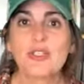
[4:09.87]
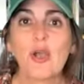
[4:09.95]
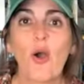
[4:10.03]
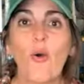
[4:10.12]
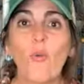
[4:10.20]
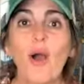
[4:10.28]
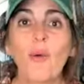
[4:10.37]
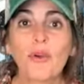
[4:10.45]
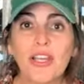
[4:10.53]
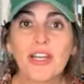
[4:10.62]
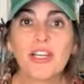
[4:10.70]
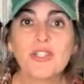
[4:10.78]
So what
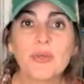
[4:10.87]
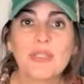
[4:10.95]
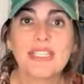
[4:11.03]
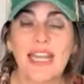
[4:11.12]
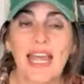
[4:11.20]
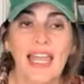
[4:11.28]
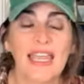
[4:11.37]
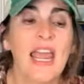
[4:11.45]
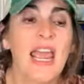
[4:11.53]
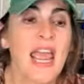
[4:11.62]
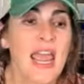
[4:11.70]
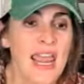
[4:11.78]
we're going to do
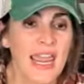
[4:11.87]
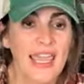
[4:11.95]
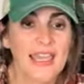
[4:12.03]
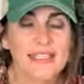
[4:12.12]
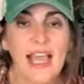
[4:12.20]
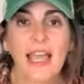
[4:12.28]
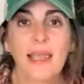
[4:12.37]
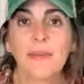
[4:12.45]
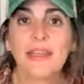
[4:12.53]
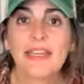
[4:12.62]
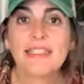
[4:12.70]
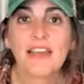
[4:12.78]
tonight is I'm
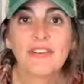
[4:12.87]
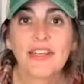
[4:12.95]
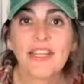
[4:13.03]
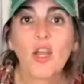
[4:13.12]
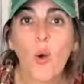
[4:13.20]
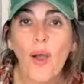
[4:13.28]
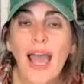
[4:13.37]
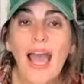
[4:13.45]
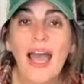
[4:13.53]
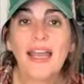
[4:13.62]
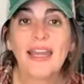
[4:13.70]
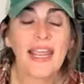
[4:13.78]
going to definitely go
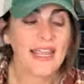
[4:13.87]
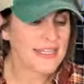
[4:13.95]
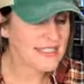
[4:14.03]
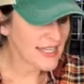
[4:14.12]
ahead and